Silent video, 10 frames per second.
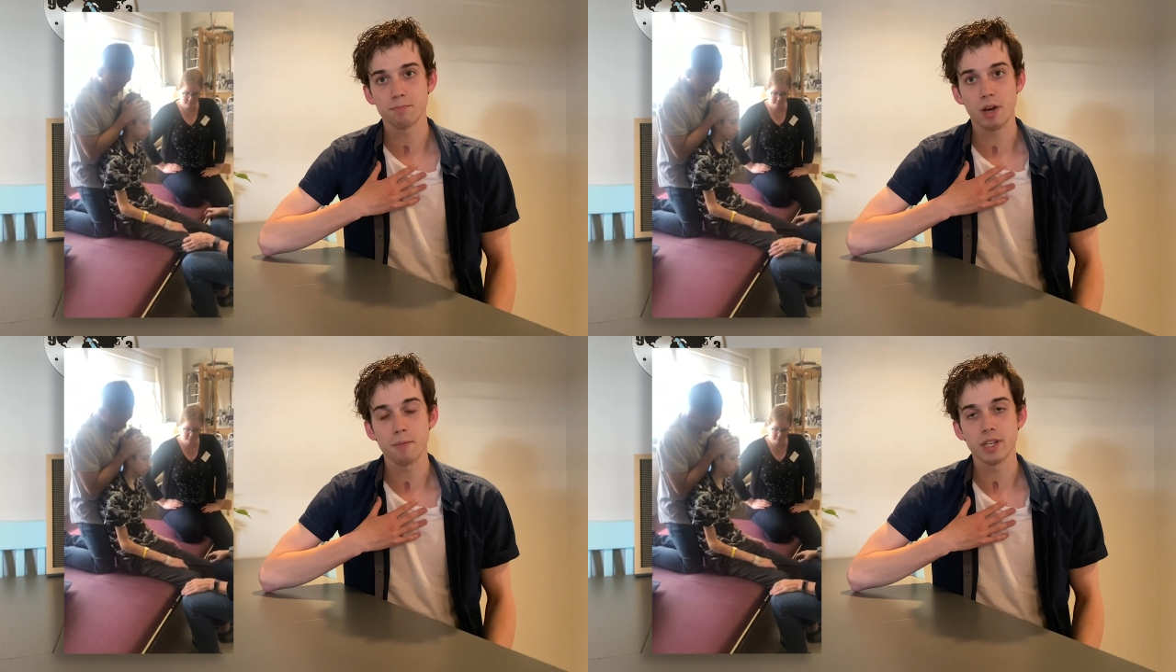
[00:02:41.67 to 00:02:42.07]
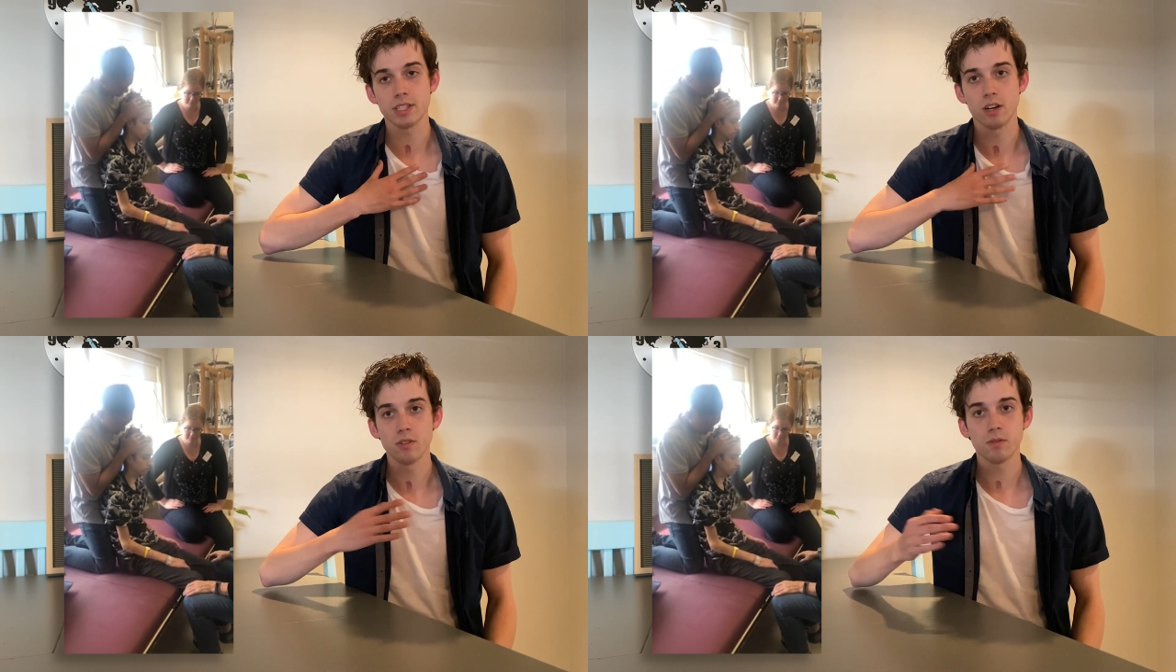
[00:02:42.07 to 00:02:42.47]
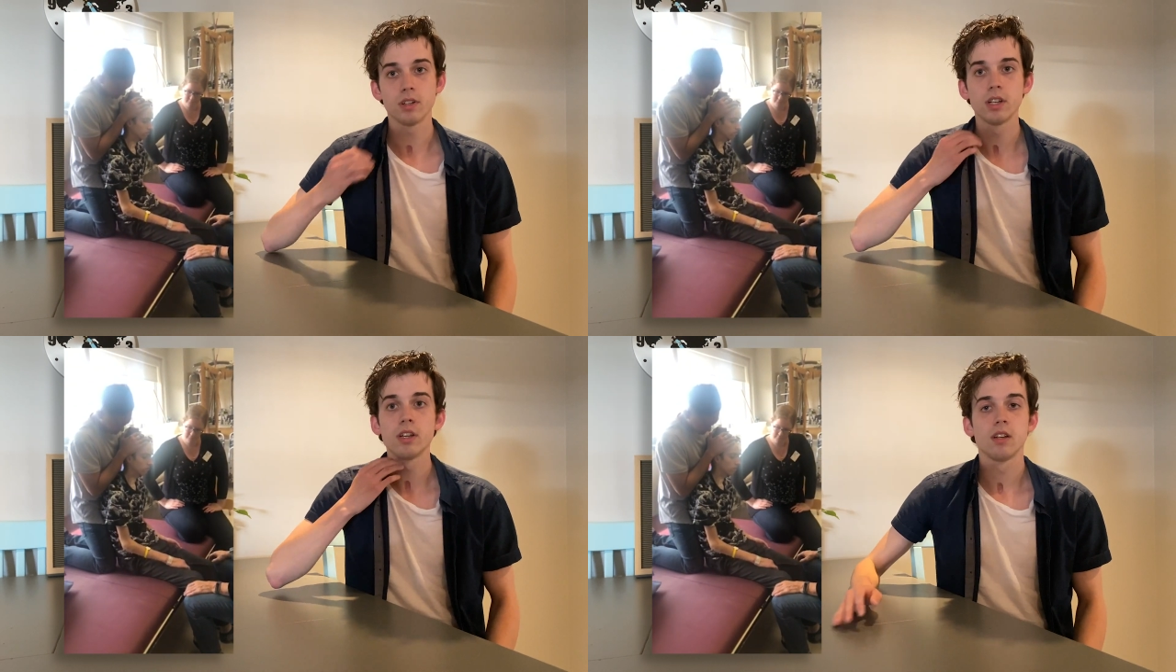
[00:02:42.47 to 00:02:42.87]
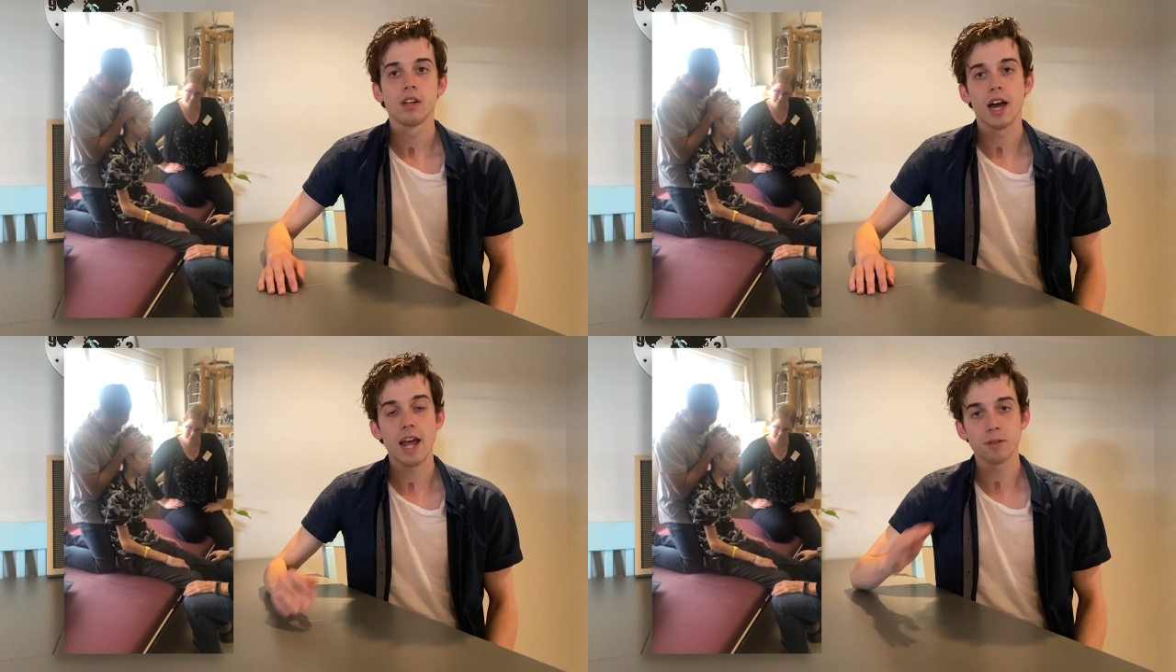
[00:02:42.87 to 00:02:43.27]
by myself.
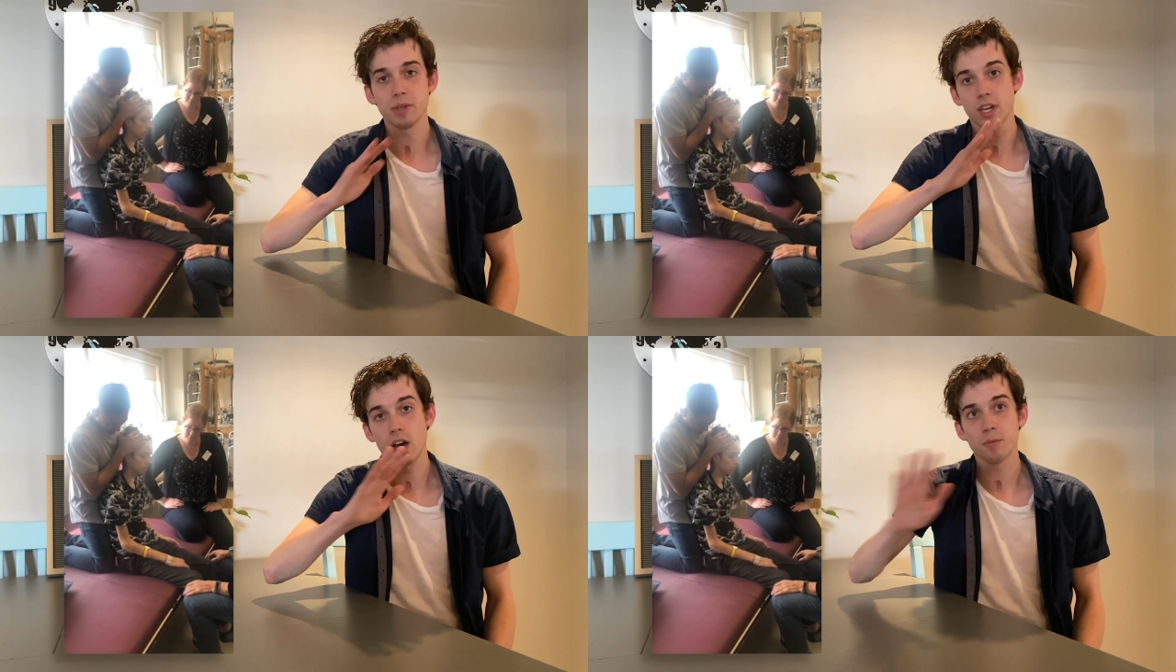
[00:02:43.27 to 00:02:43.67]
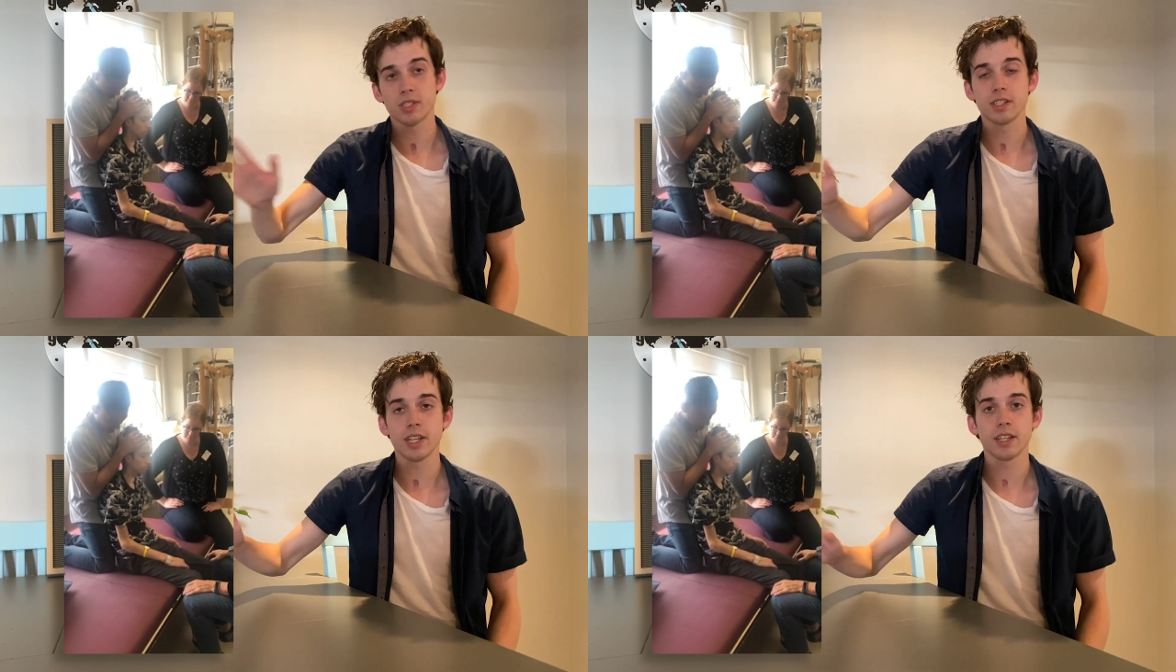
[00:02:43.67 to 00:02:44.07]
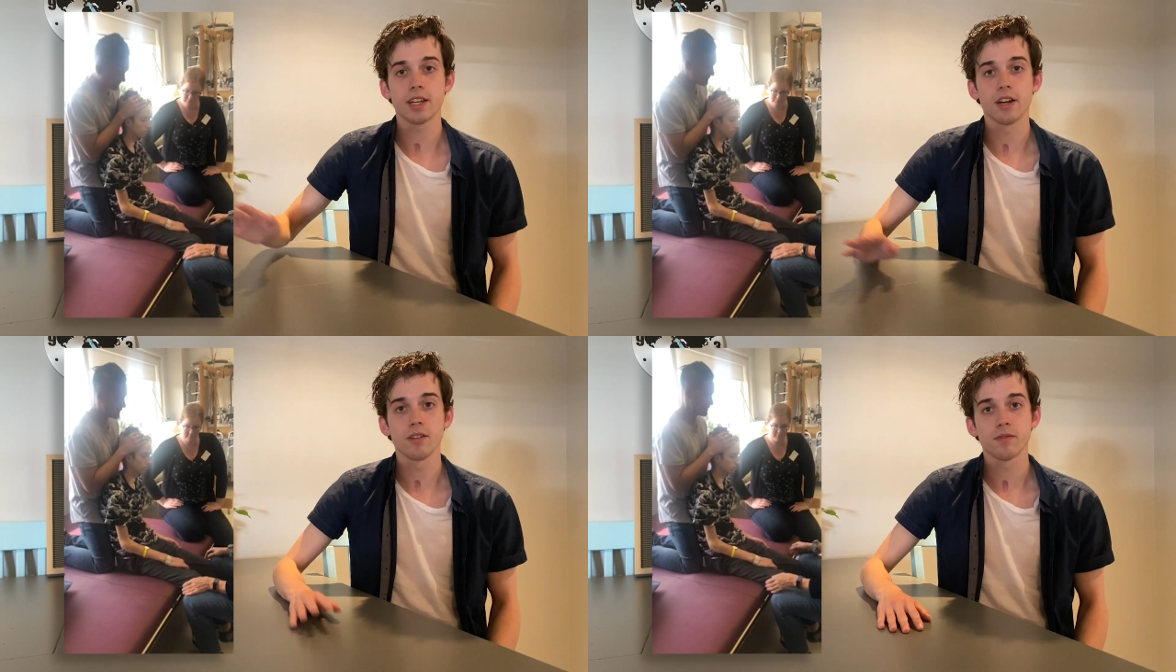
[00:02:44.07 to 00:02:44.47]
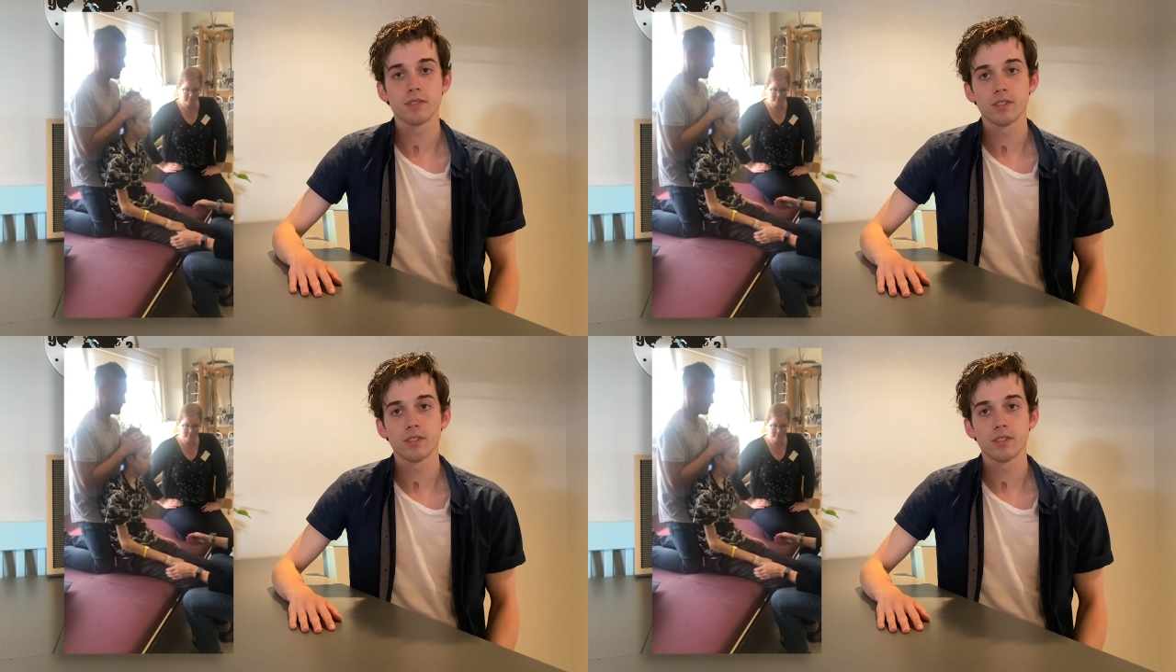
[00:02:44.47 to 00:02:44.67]
I had to be 100% taken care of.